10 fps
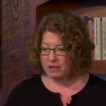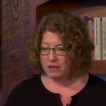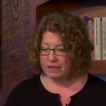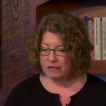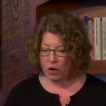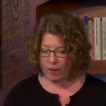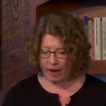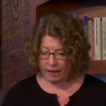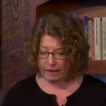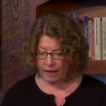So let's go
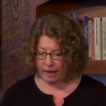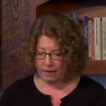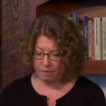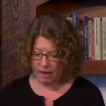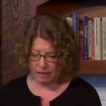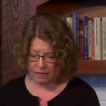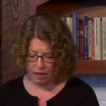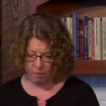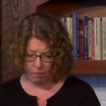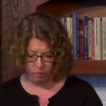ahead and make
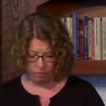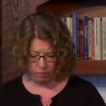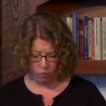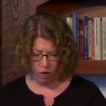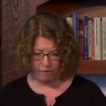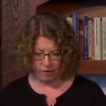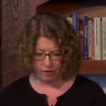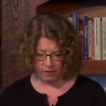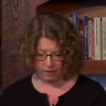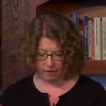some
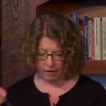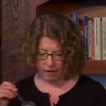waffles.